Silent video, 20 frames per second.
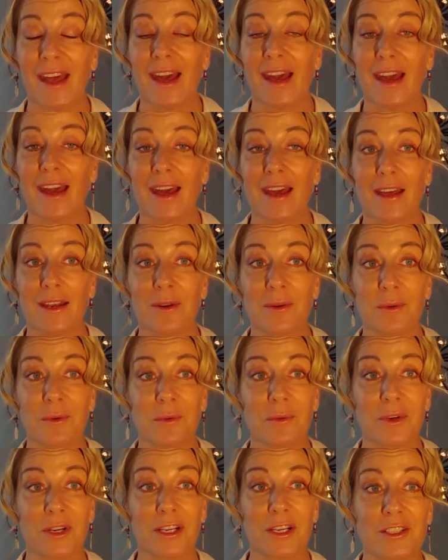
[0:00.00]
And
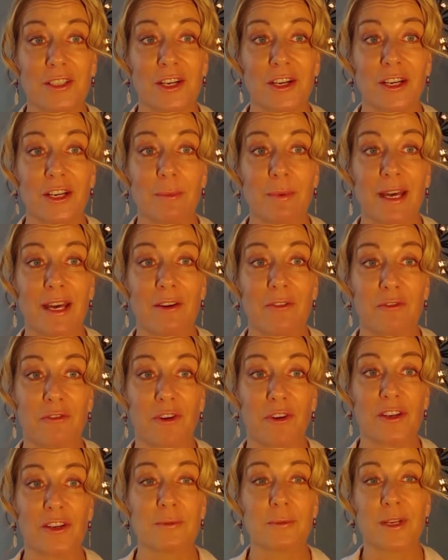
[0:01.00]
we're talk about
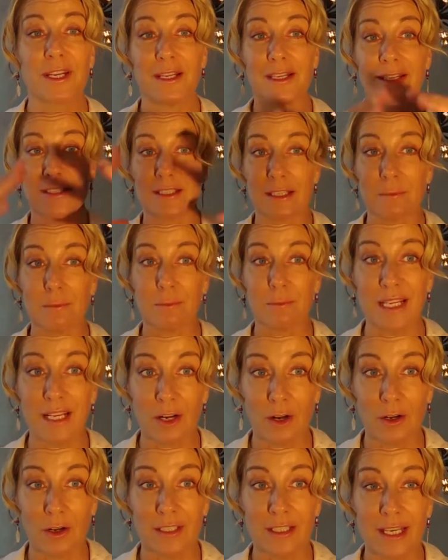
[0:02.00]
first what it is in a big
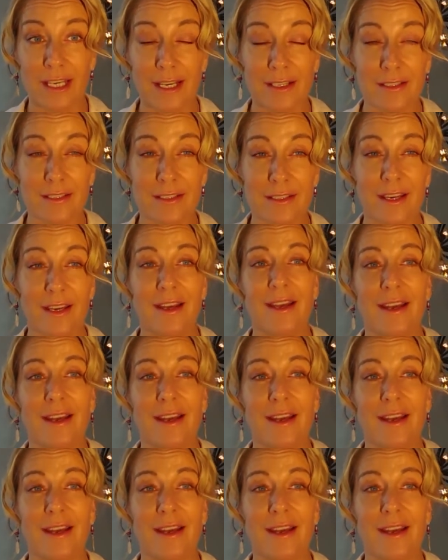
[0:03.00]
context,